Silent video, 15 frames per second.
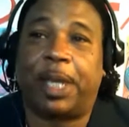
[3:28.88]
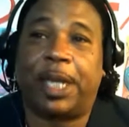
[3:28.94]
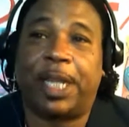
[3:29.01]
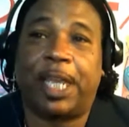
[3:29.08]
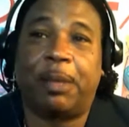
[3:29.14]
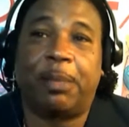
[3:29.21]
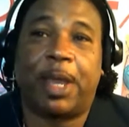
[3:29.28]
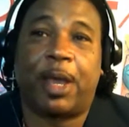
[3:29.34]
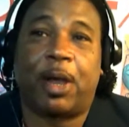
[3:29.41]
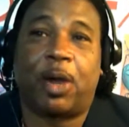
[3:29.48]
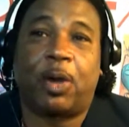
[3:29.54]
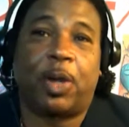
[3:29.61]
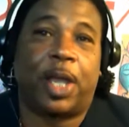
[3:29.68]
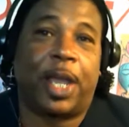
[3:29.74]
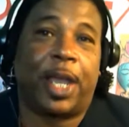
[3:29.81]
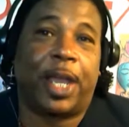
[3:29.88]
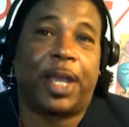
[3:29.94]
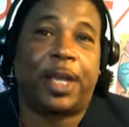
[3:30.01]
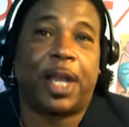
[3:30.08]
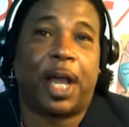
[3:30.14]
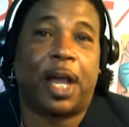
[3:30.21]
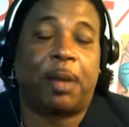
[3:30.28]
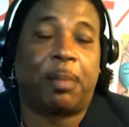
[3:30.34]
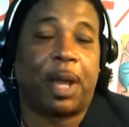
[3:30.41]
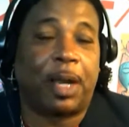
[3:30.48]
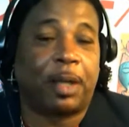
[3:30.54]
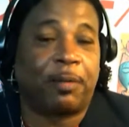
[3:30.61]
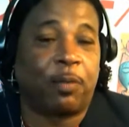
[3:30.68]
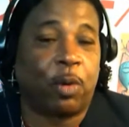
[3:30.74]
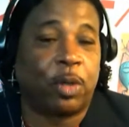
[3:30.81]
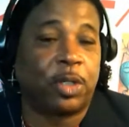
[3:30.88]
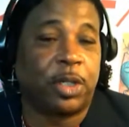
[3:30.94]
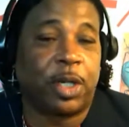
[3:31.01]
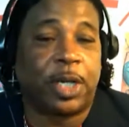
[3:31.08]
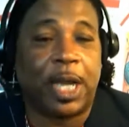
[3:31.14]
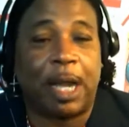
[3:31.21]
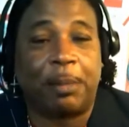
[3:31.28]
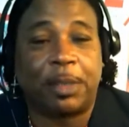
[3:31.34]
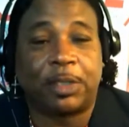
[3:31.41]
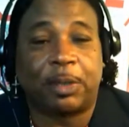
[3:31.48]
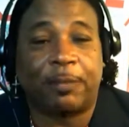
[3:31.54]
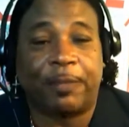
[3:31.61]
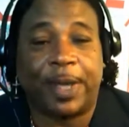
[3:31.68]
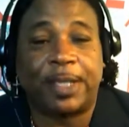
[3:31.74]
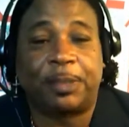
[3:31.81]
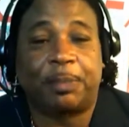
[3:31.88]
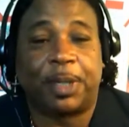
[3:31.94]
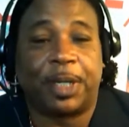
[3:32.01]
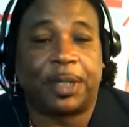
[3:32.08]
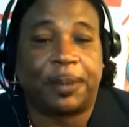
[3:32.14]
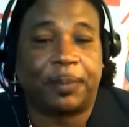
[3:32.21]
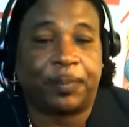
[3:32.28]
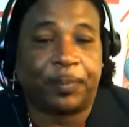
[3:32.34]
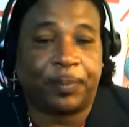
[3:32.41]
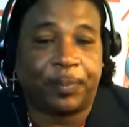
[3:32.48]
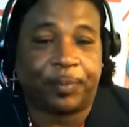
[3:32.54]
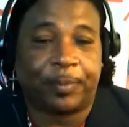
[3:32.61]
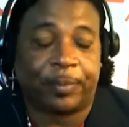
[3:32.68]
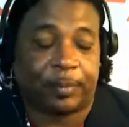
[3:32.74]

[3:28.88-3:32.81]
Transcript: Send me an email, and I look forward to your comments on Facebook.